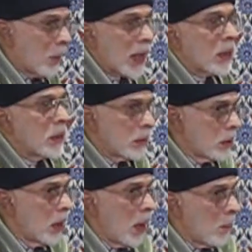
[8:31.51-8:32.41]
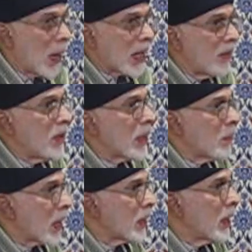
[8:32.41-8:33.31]
but by giving
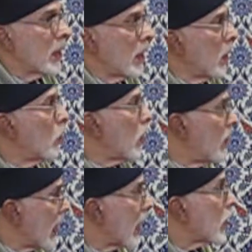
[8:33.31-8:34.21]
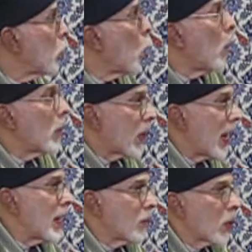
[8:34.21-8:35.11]
the brother, we will get a normal
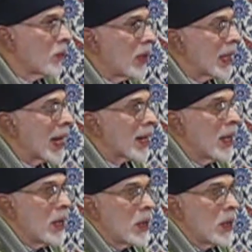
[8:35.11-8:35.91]
rent, what we'll get.